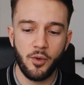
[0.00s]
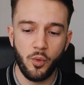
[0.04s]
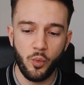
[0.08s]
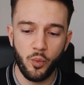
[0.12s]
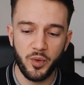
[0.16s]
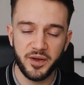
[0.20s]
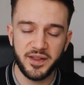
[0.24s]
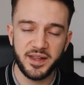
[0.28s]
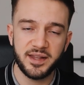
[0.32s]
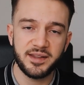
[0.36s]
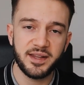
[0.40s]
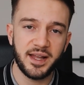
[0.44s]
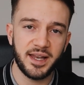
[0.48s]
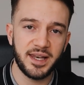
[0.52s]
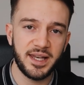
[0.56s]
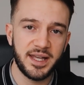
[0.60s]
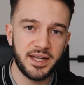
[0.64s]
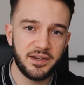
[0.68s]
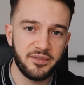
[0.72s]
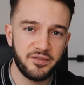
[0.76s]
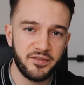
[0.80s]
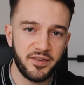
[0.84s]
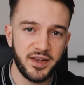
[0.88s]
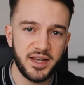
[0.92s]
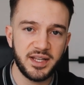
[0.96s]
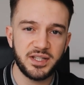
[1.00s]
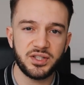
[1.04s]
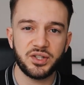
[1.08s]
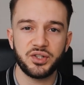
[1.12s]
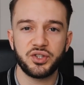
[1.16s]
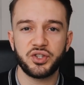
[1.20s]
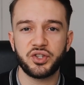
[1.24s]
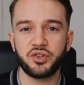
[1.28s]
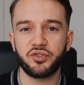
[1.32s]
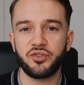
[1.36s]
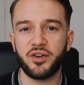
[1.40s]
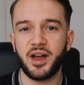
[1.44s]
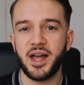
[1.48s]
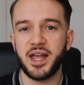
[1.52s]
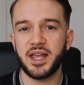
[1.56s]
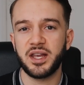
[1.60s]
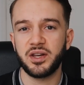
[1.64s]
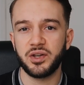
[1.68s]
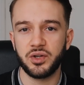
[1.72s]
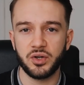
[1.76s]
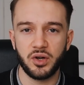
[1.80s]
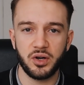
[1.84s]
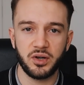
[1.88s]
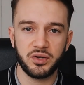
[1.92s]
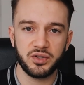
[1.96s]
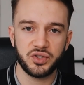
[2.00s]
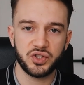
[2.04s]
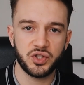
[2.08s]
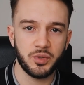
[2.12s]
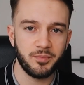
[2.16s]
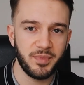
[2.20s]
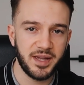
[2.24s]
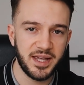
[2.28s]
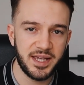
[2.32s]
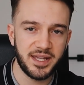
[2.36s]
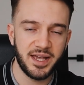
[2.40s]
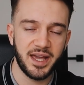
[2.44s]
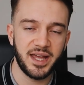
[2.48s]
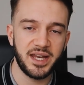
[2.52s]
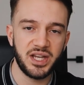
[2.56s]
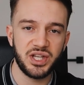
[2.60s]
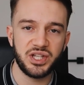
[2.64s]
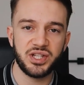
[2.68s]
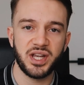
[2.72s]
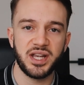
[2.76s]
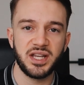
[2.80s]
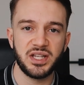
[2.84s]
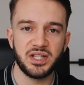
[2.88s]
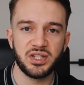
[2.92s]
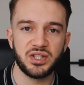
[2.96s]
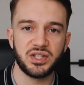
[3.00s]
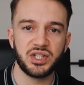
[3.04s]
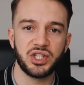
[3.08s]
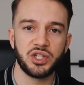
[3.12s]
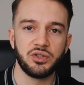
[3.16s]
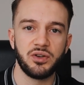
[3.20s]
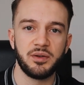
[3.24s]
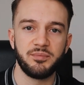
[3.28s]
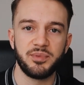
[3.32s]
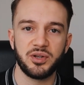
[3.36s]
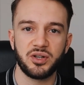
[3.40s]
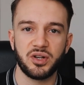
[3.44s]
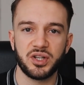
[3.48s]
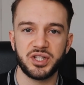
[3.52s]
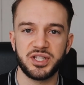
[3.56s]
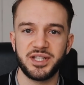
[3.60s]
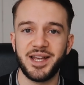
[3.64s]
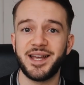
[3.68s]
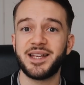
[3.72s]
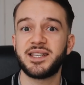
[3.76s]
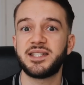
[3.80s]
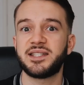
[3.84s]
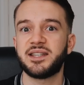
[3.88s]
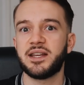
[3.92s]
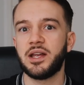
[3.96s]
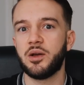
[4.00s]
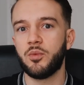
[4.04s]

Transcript: Within that learning phase, try not to make any changes to it, because yes,